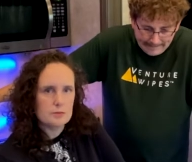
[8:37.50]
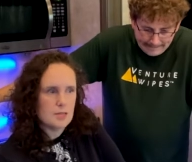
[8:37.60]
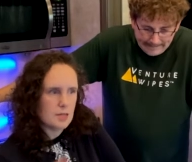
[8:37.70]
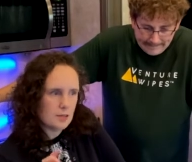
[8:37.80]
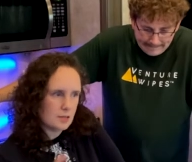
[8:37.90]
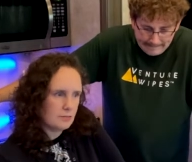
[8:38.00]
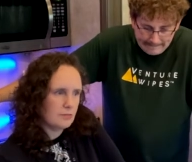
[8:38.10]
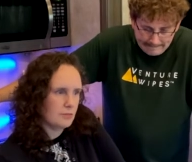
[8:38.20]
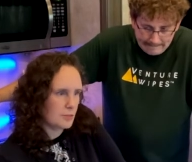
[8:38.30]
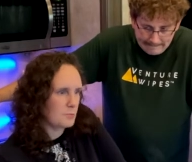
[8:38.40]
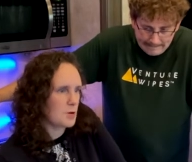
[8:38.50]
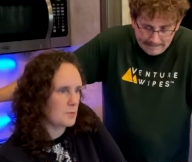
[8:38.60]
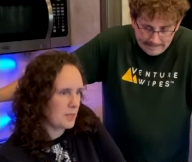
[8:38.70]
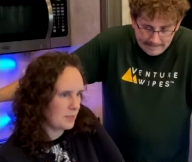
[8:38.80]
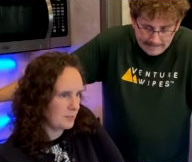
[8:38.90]
Speaker 1: need for the
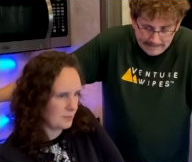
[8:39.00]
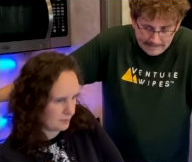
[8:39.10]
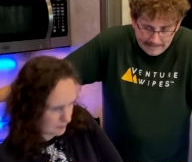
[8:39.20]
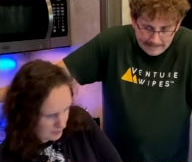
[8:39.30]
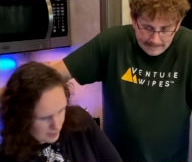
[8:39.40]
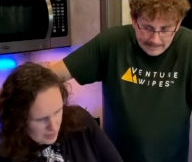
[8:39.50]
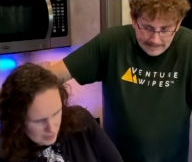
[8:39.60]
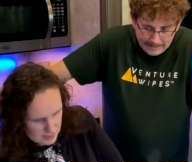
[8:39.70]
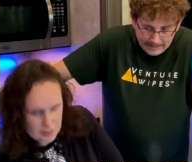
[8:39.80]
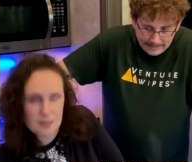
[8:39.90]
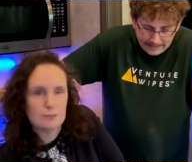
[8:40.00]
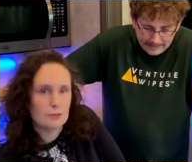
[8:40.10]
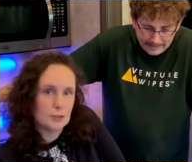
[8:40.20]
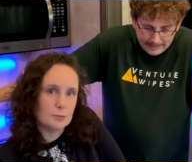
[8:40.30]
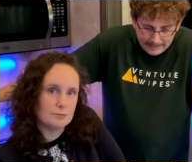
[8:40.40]
moment has enough
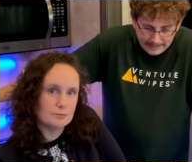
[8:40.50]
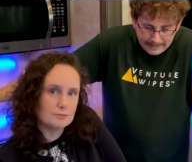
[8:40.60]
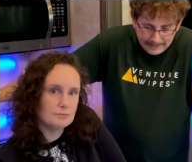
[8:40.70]
room.